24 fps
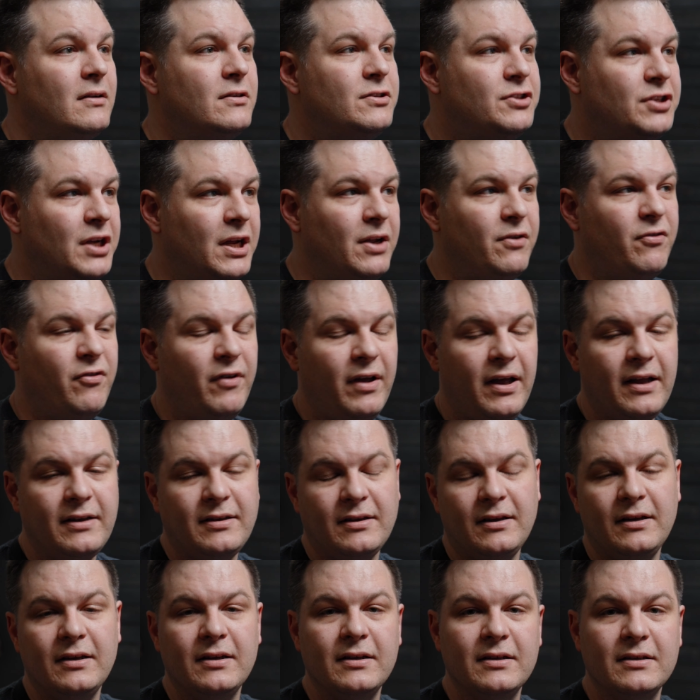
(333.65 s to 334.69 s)

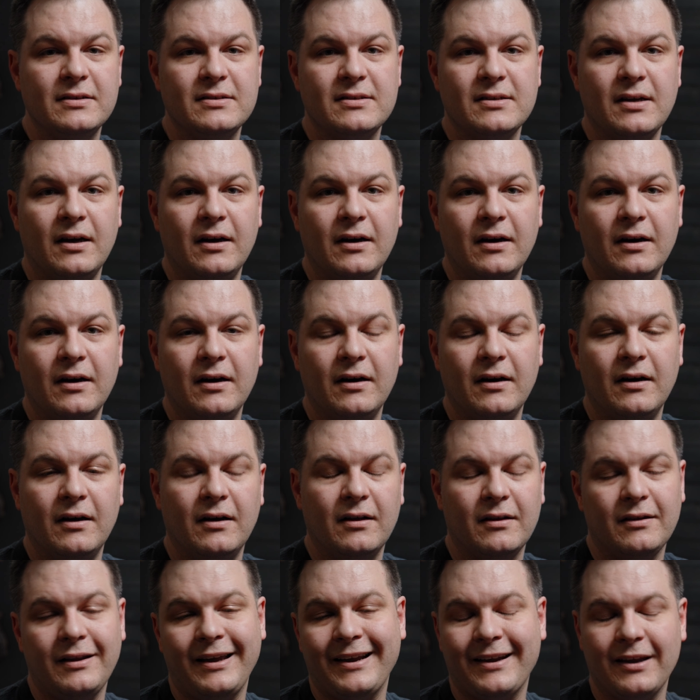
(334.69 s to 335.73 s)
JFET is
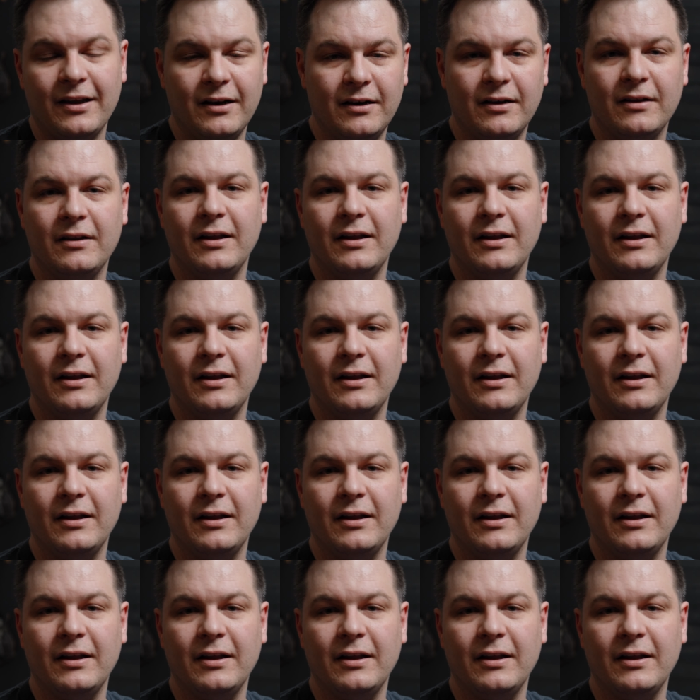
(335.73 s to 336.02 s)
like an